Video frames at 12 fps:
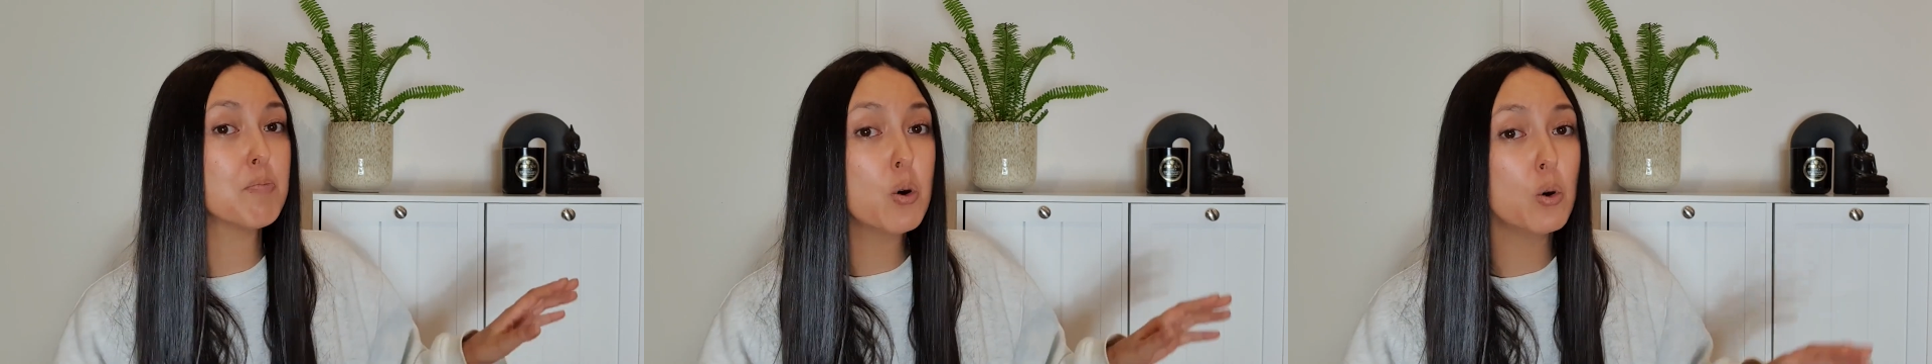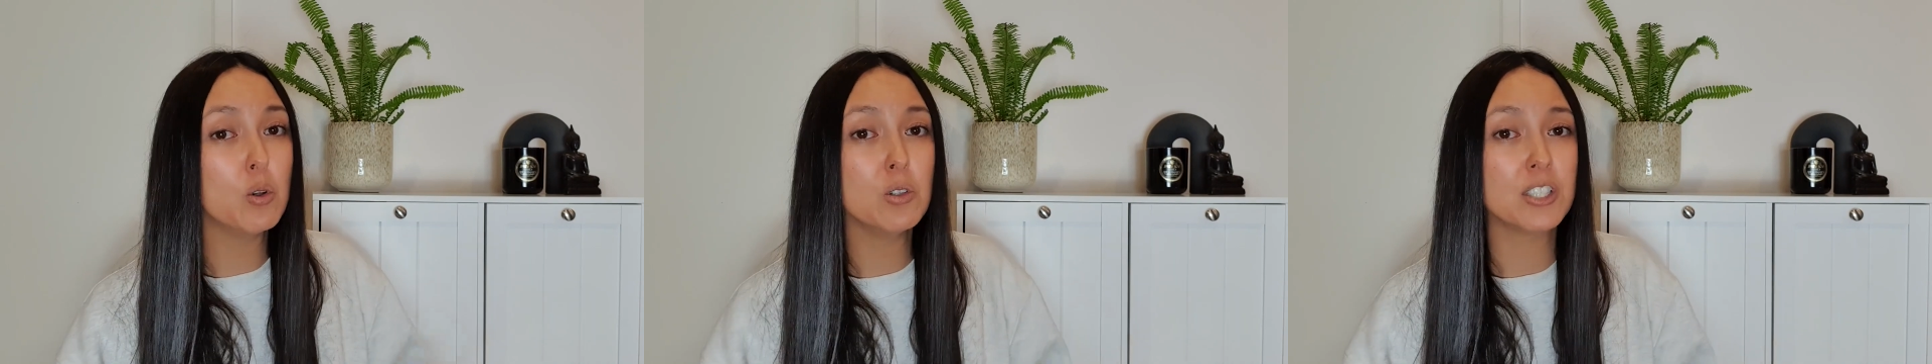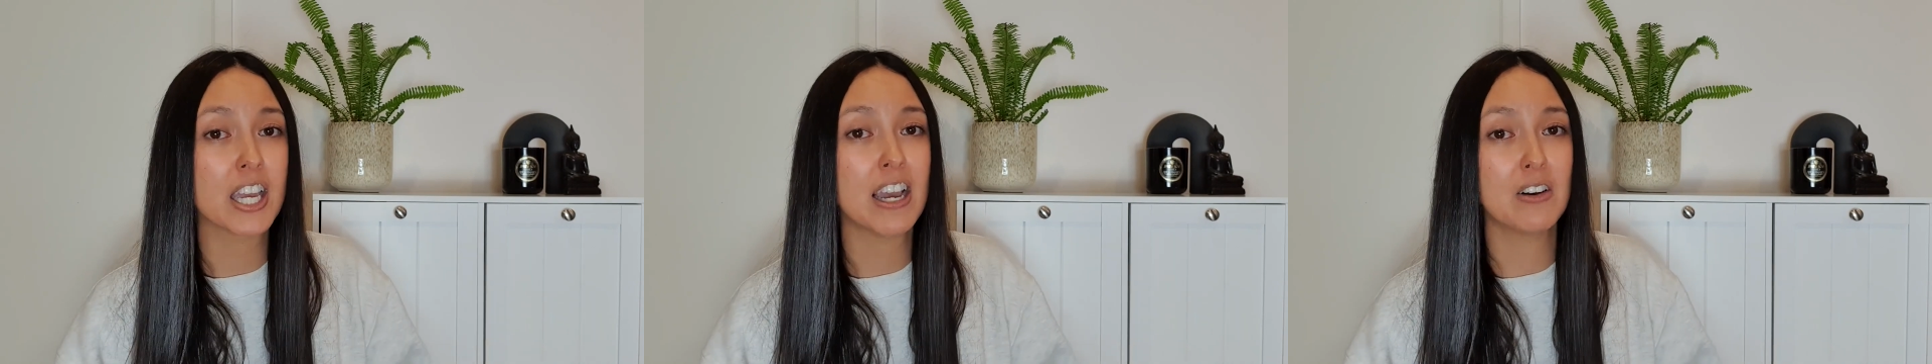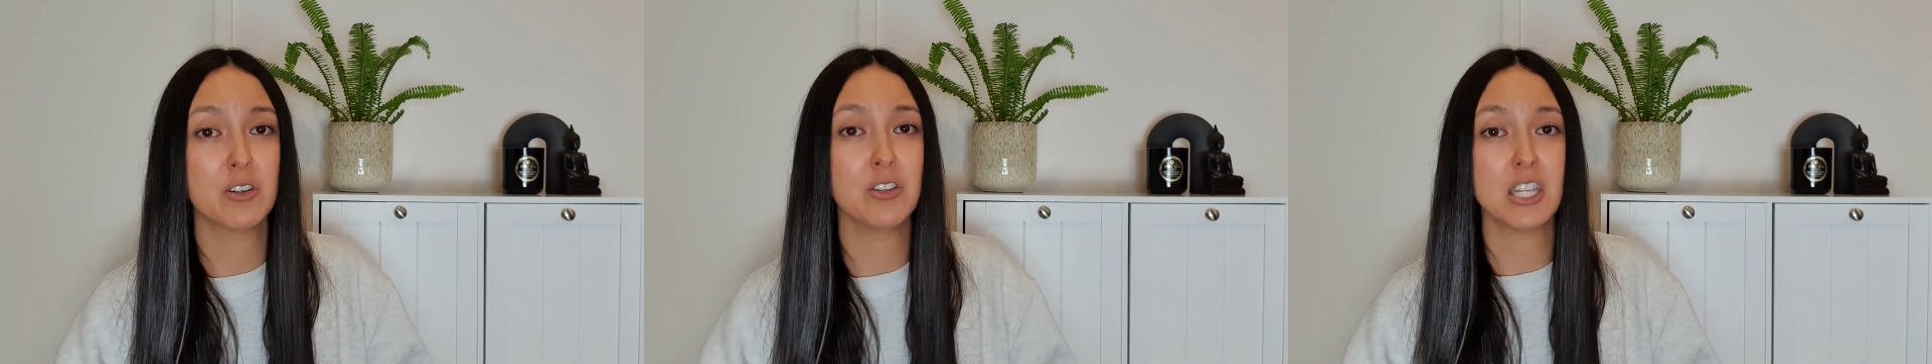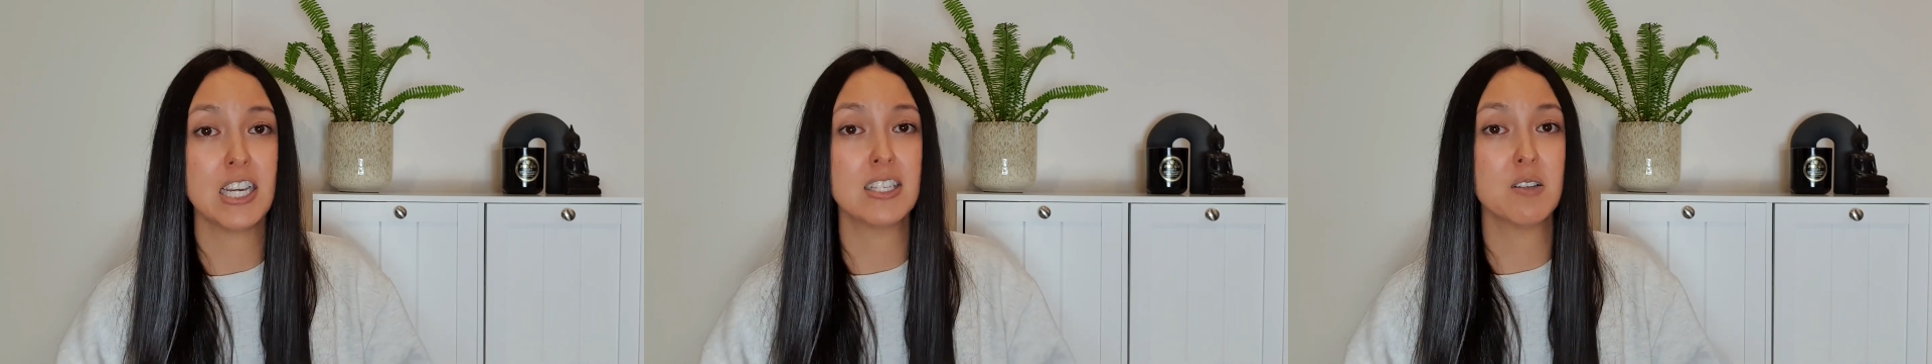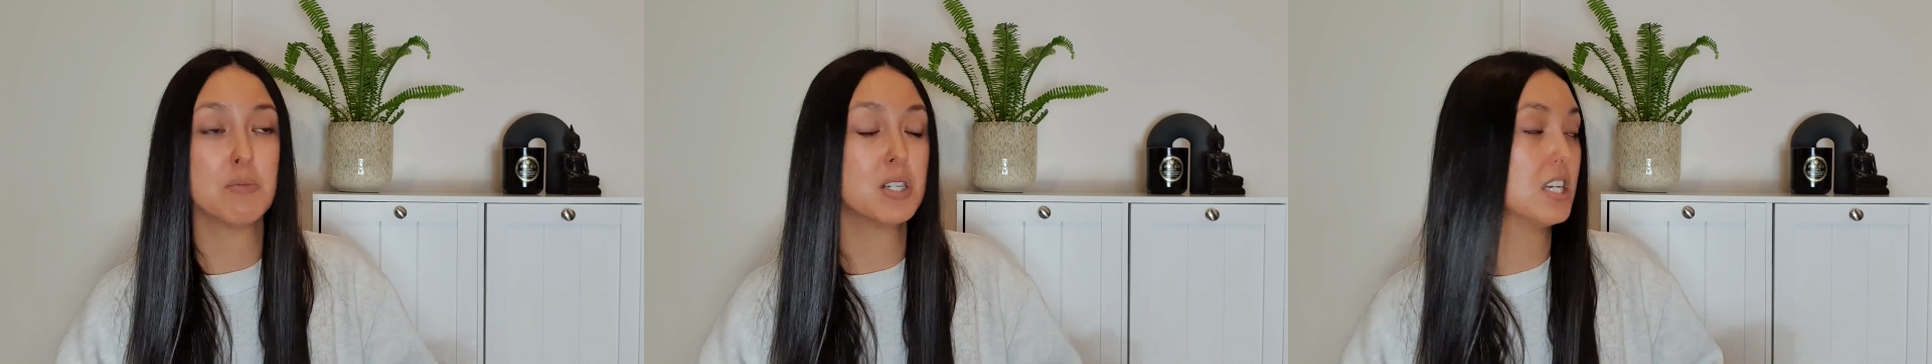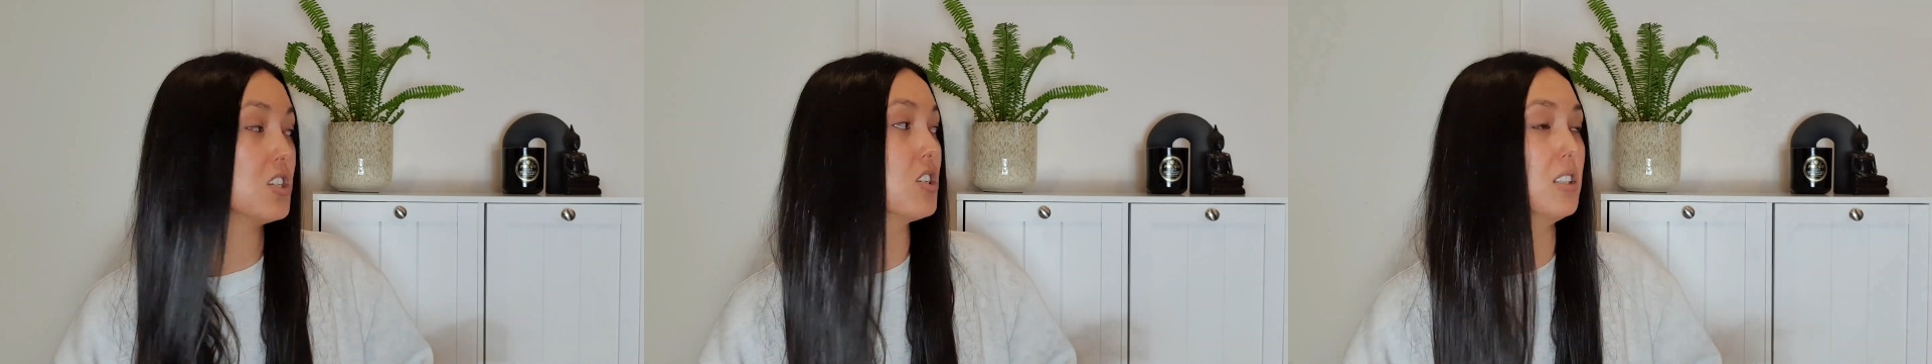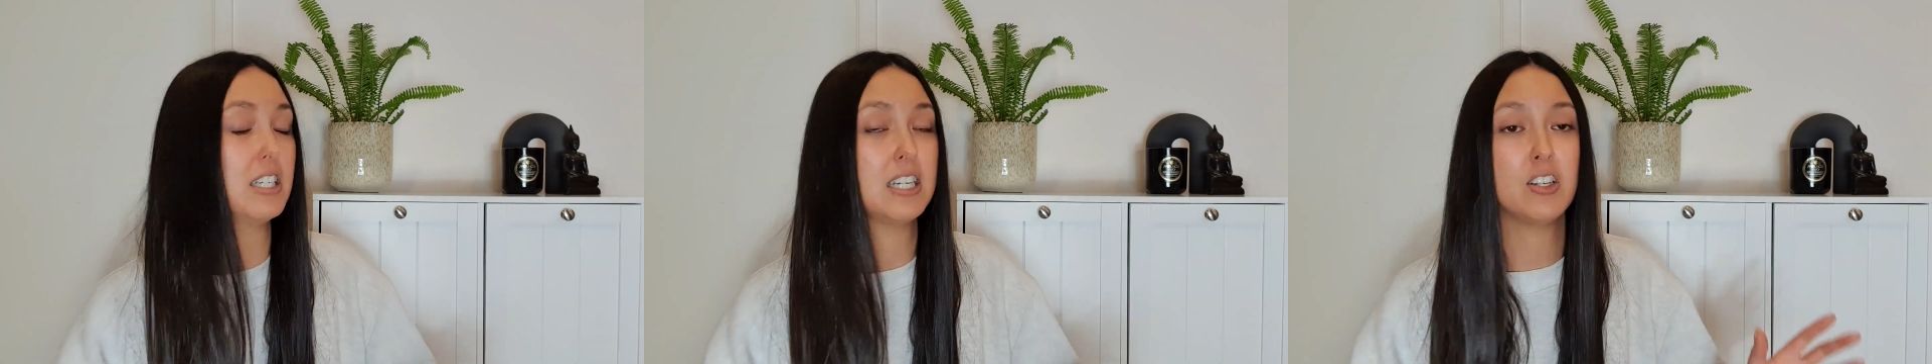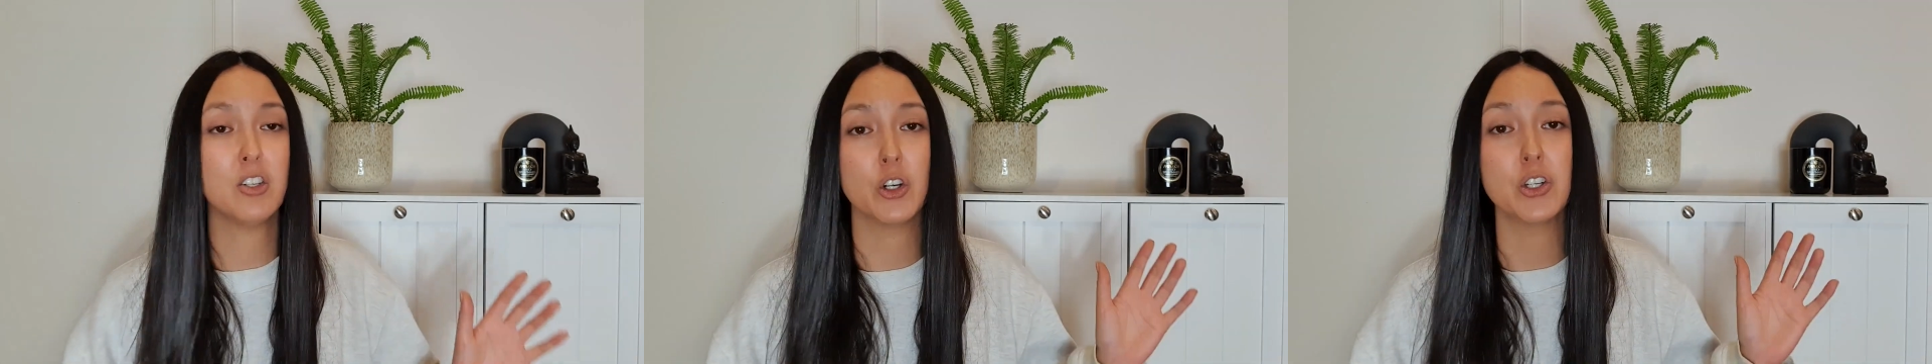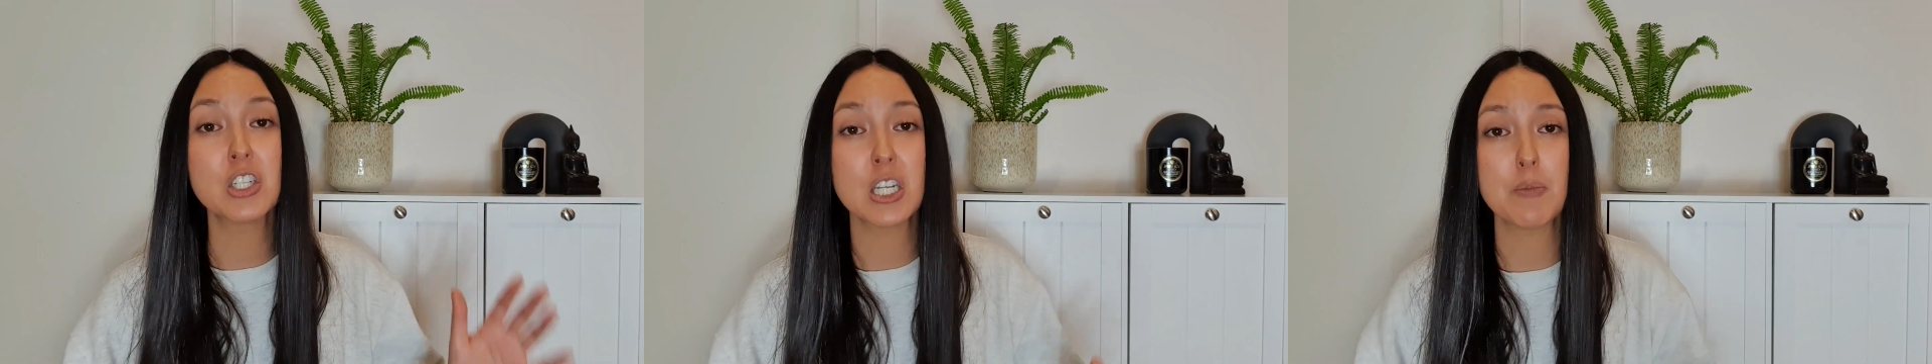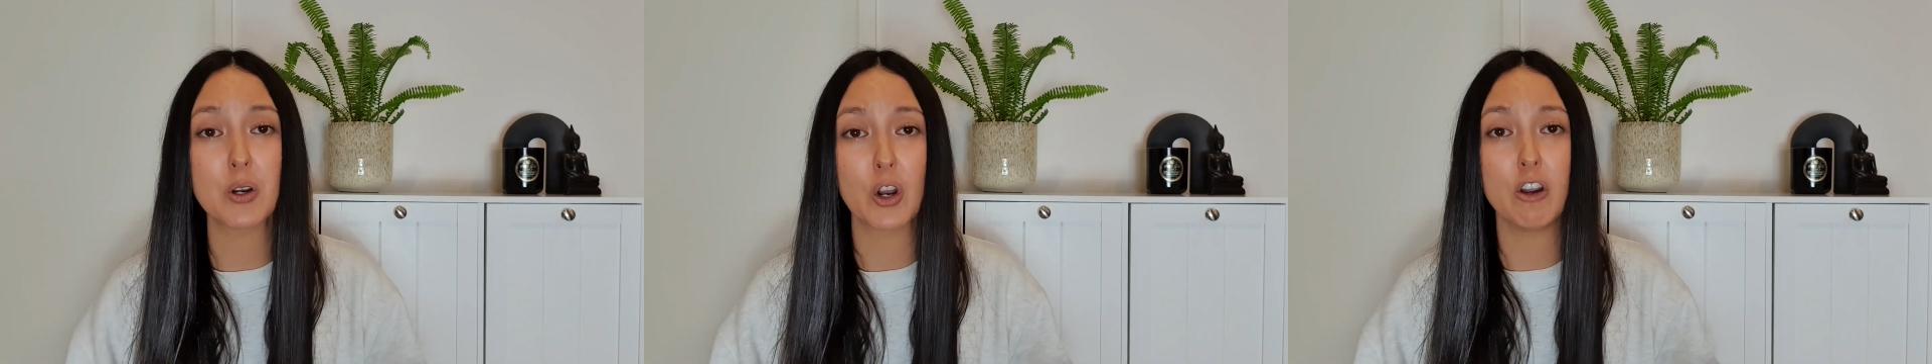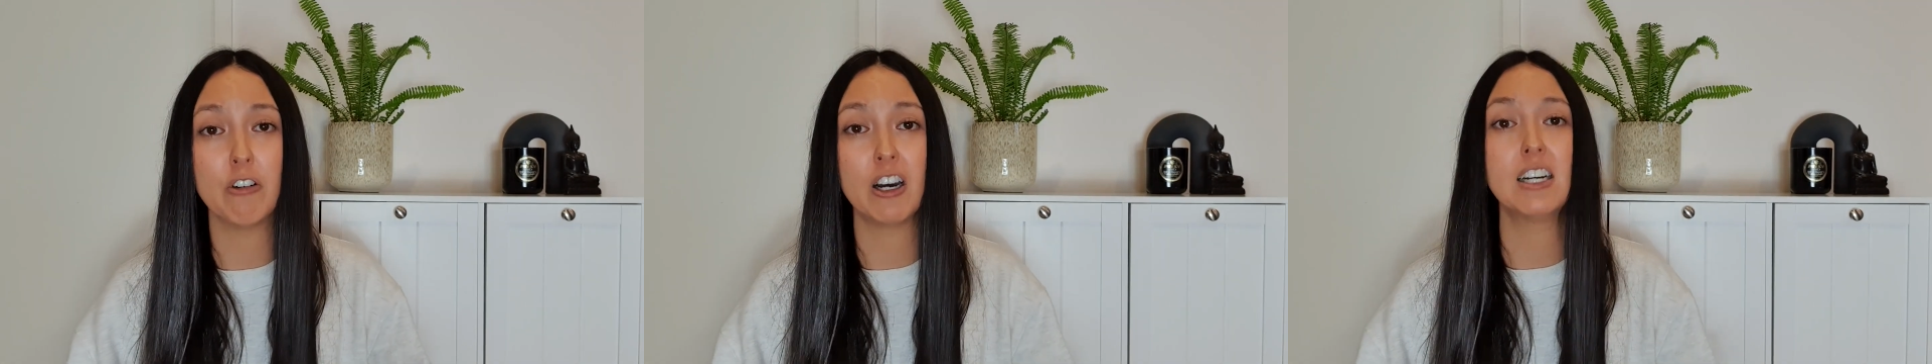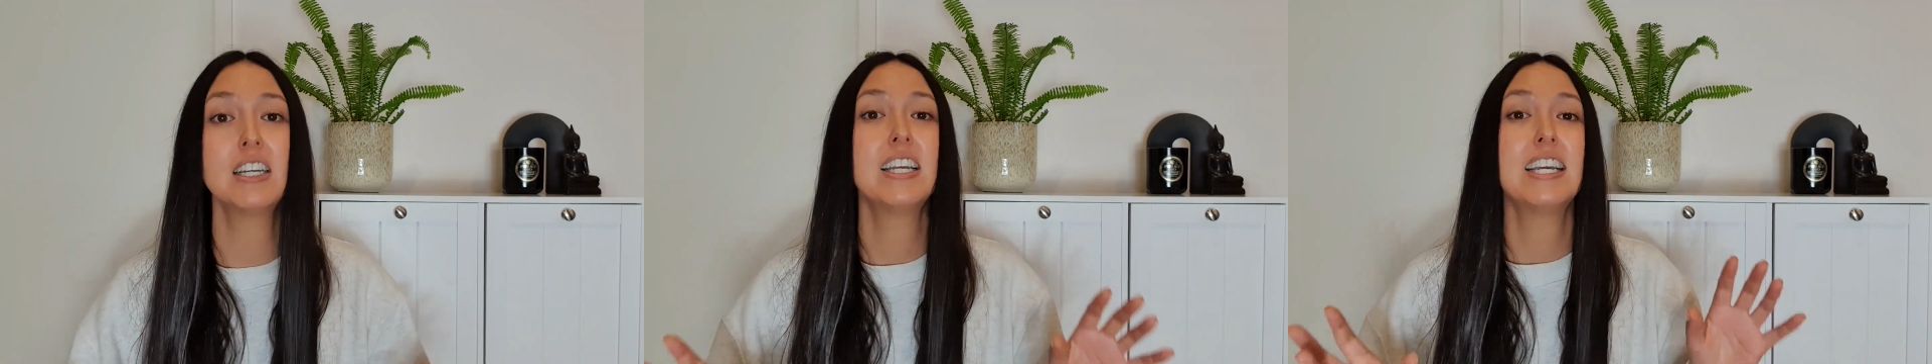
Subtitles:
pull down on these and potentially, tip it over,